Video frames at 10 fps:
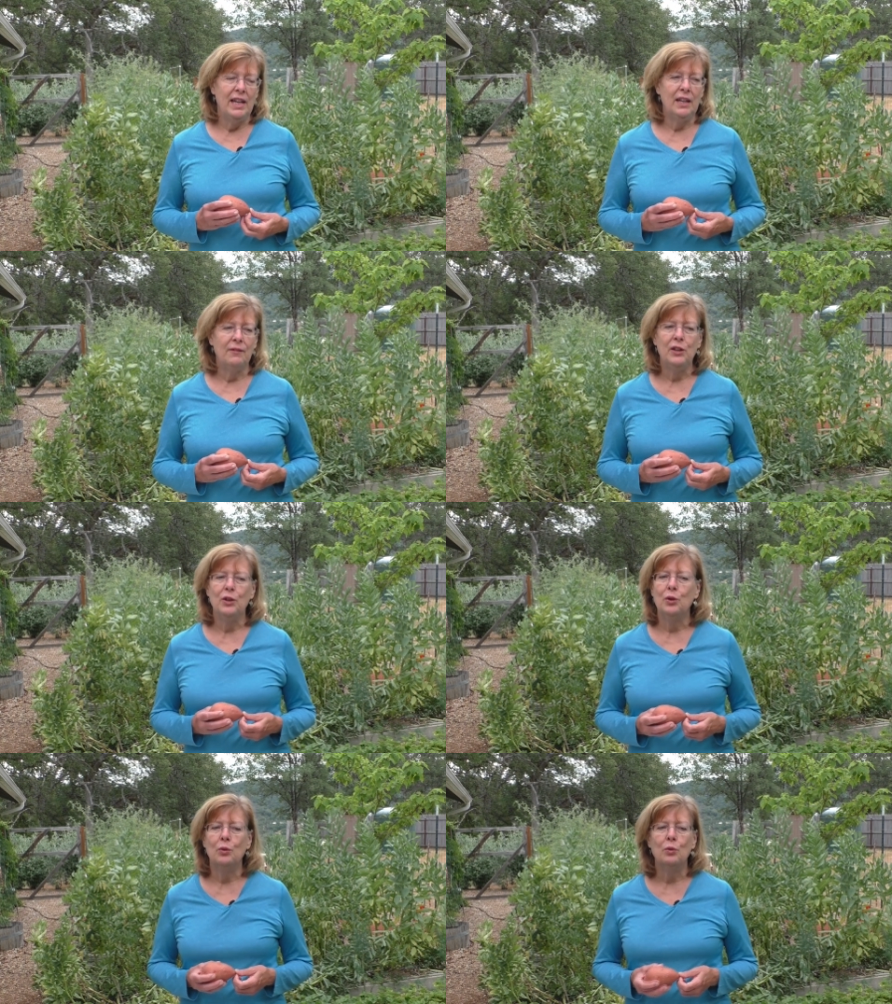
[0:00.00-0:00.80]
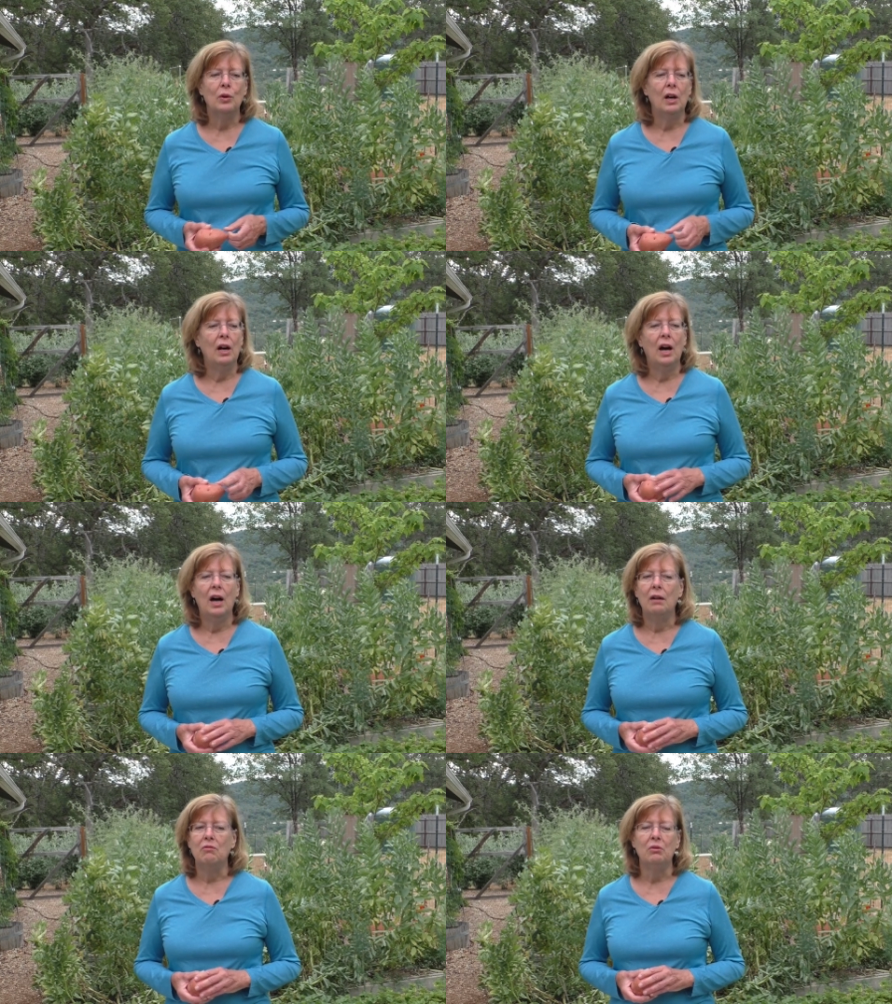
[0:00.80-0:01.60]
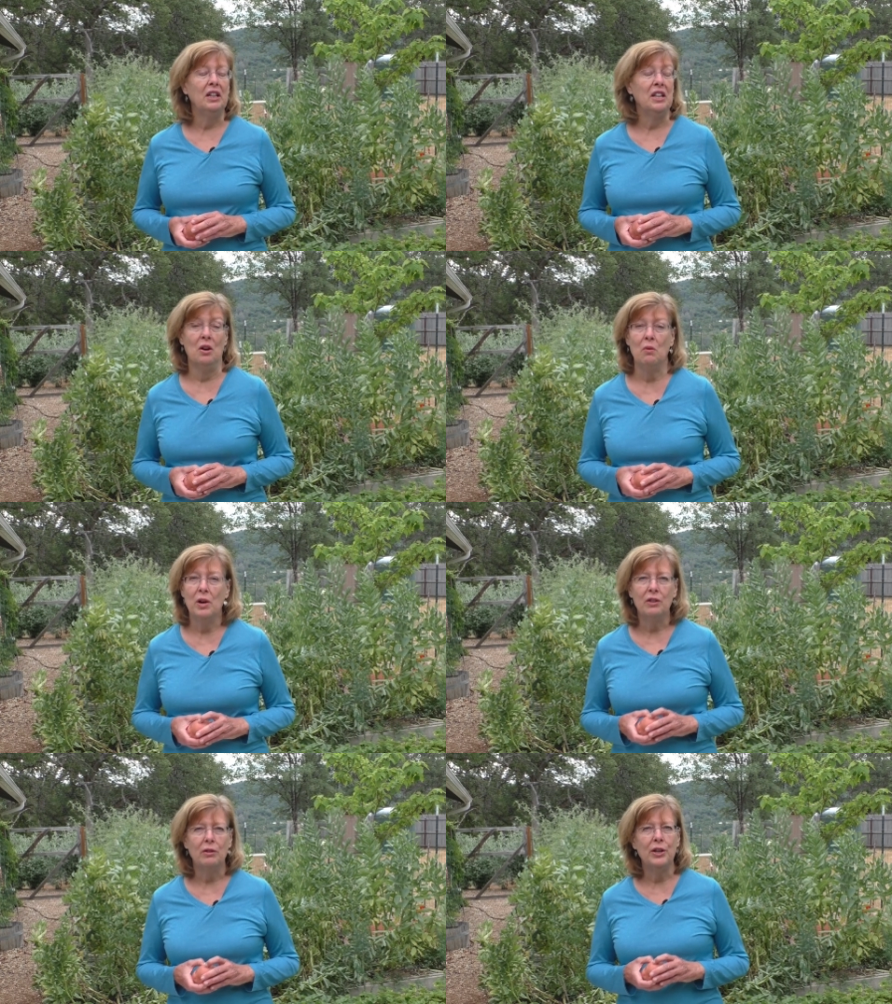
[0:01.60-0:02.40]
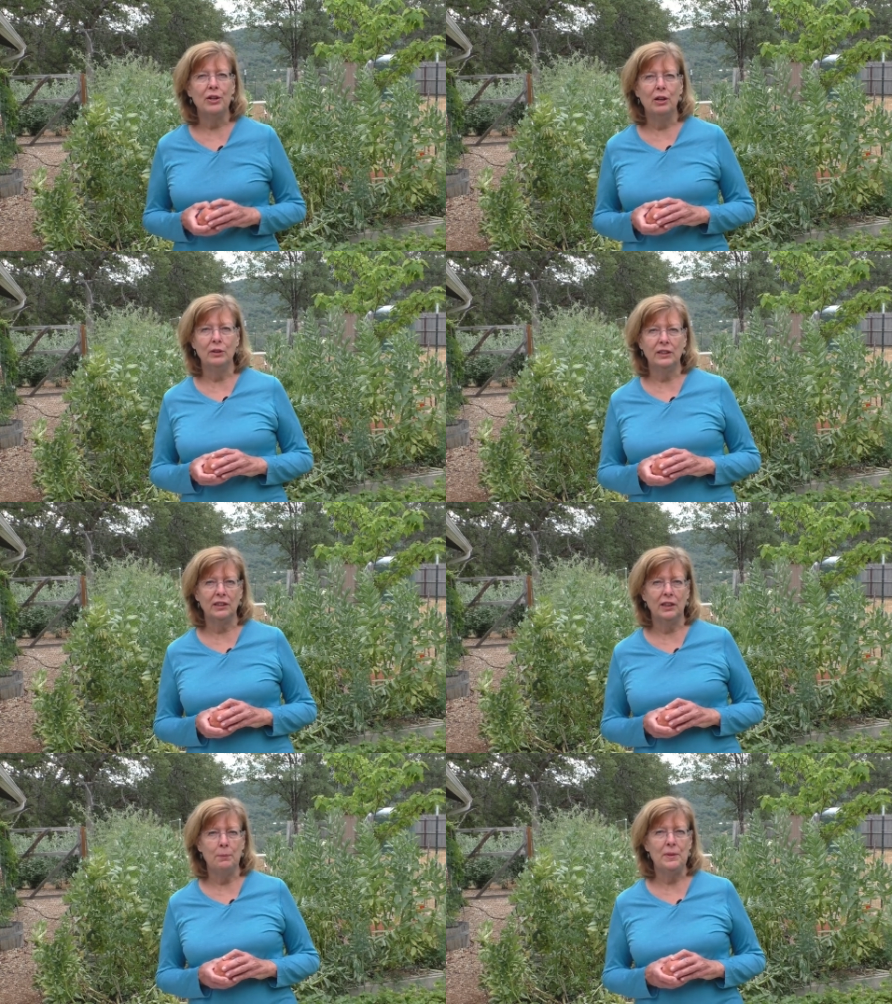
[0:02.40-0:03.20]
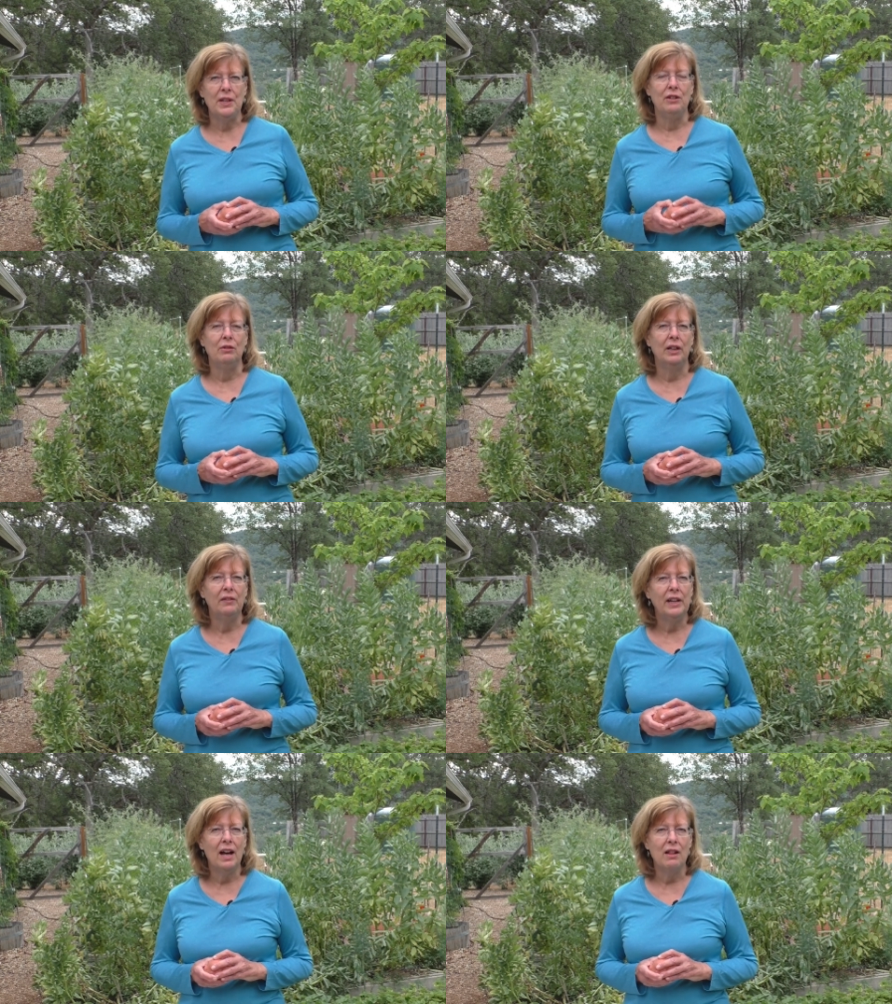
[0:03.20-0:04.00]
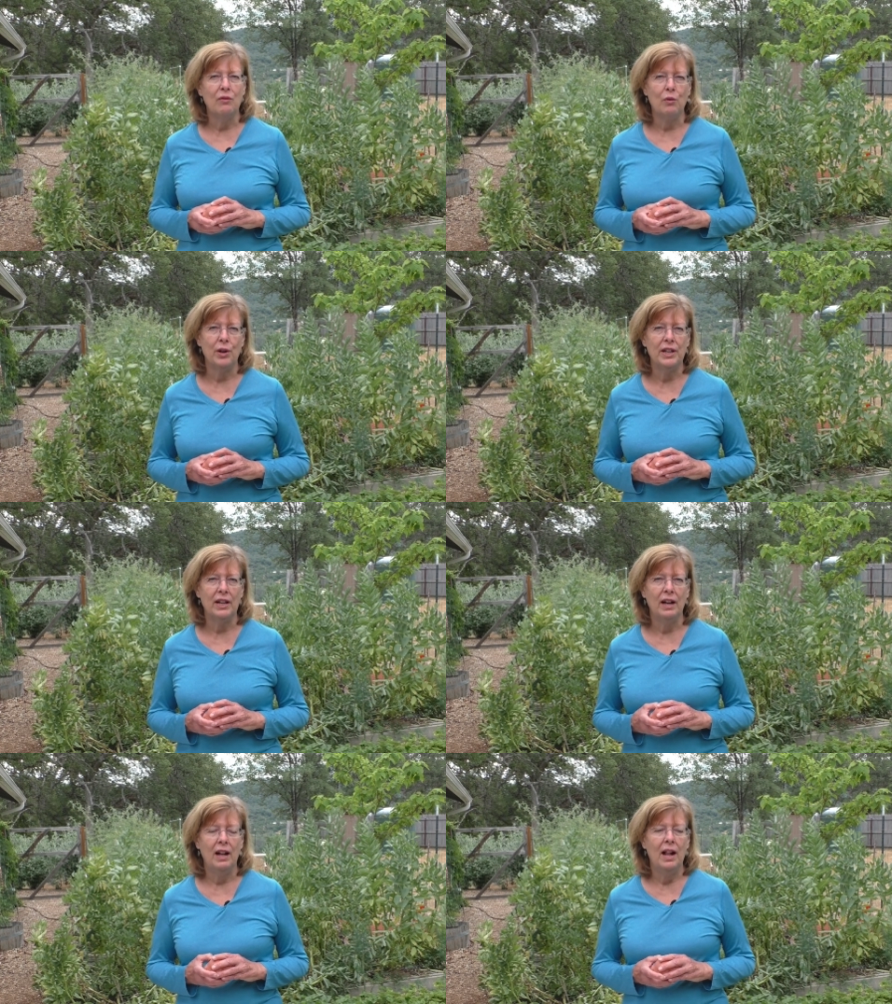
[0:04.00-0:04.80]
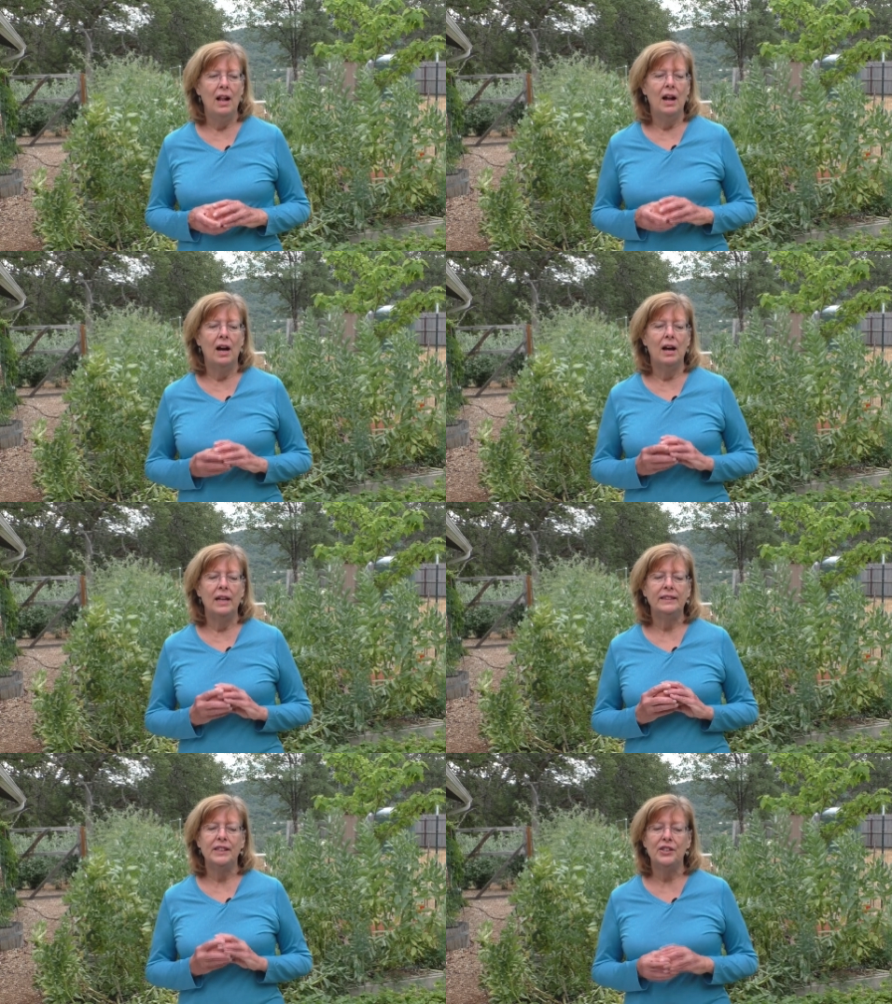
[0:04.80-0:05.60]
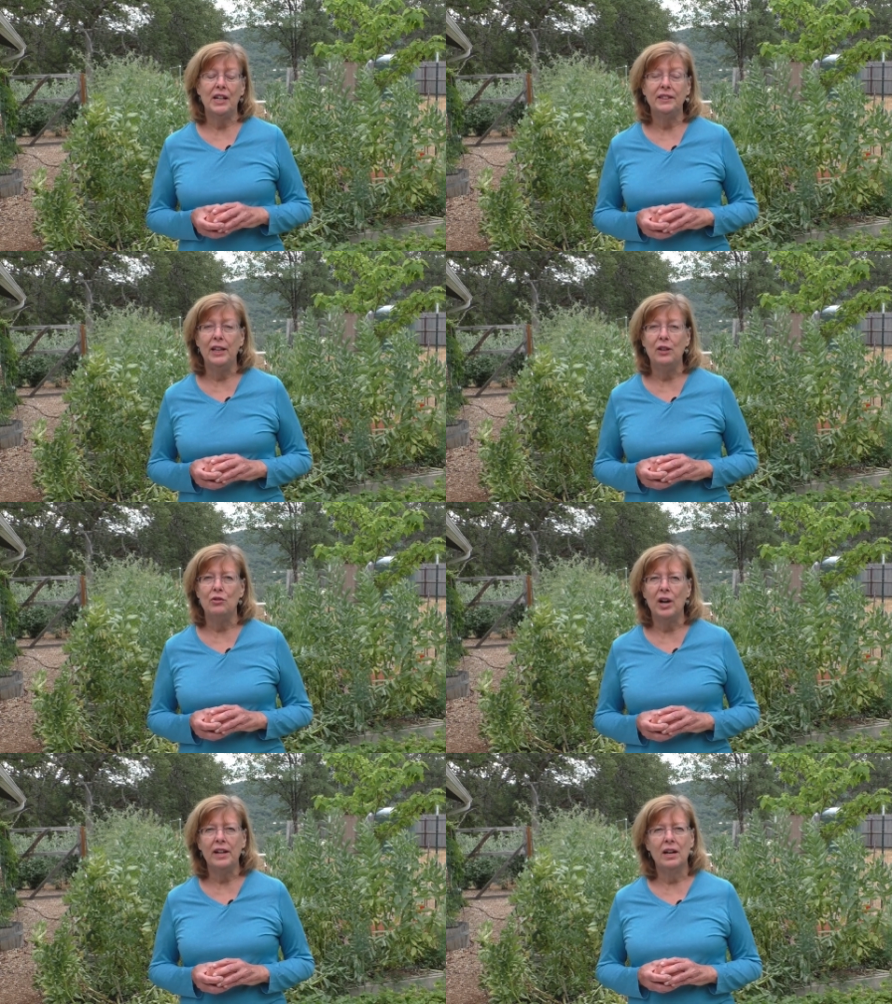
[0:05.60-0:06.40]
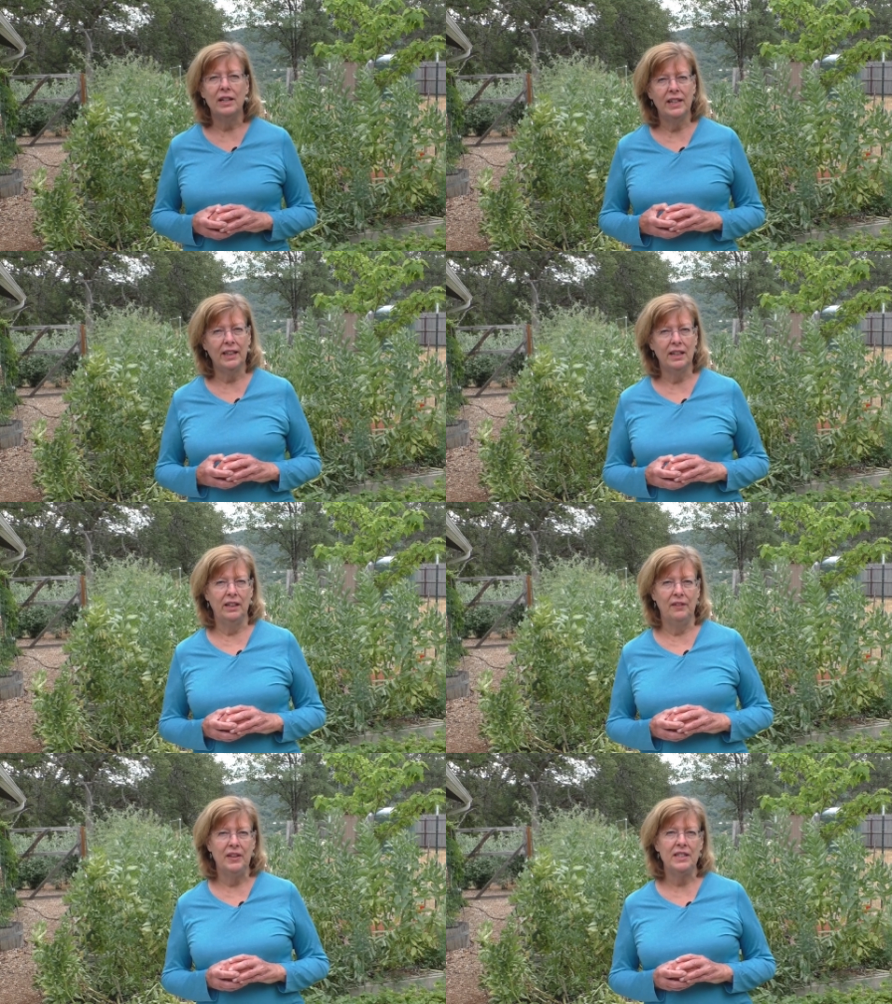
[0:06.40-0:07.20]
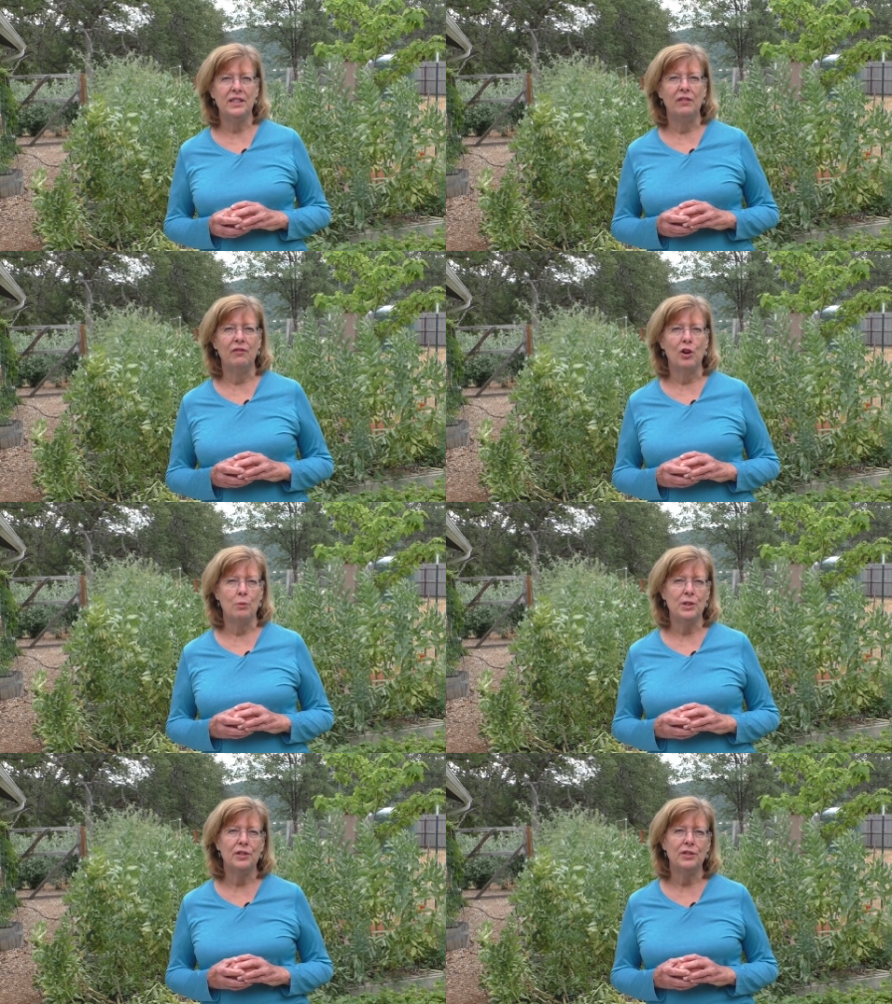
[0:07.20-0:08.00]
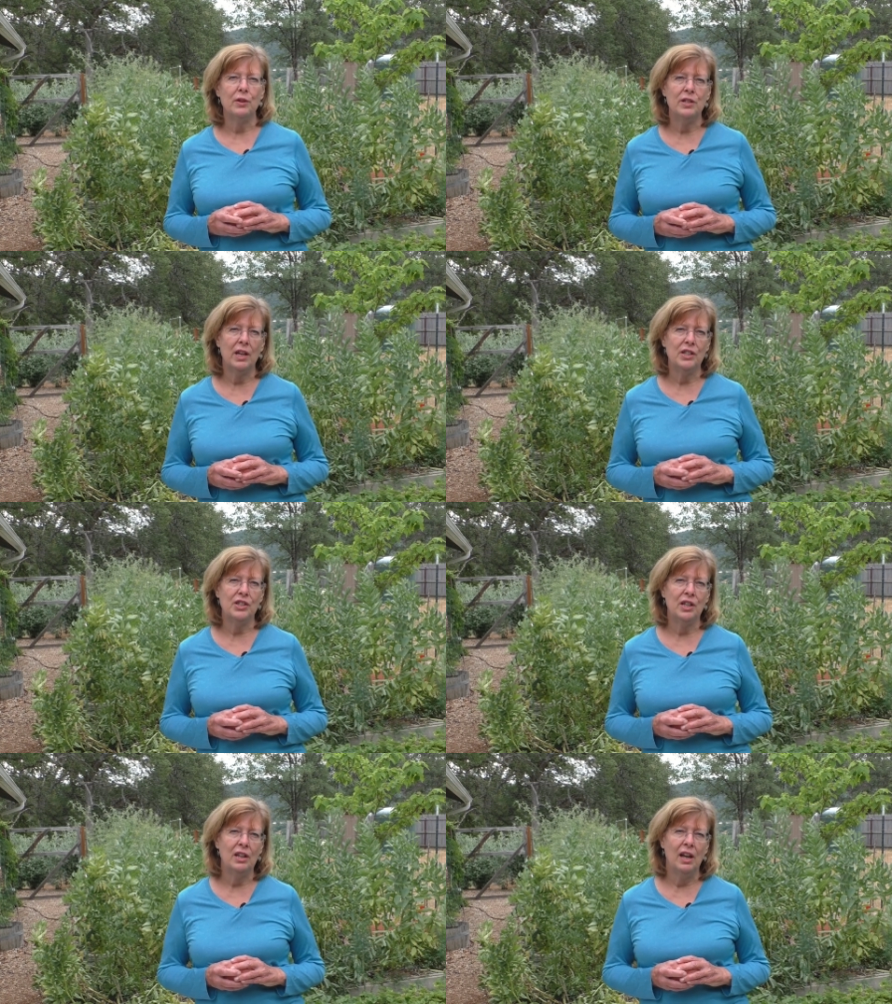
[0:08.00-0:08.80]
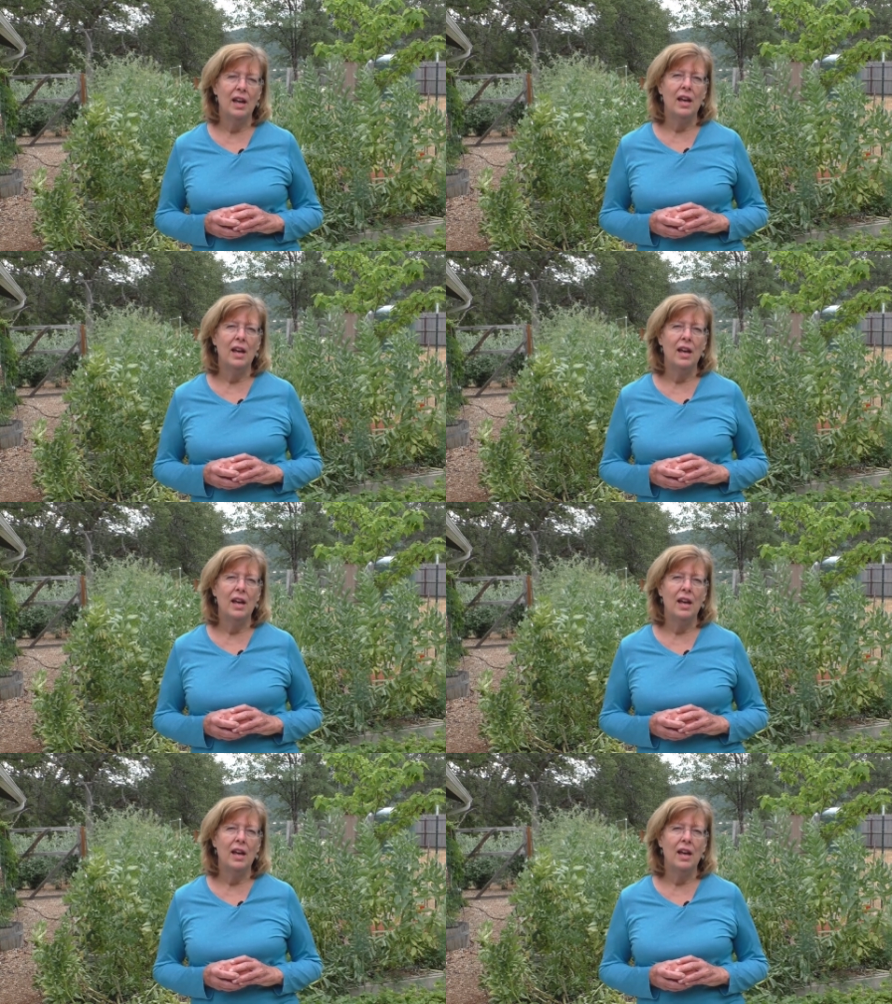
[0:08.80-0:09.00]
If you really don't want to grow your own slips and you live in California, I suggest that you try to contact the Livingston Farmers Association.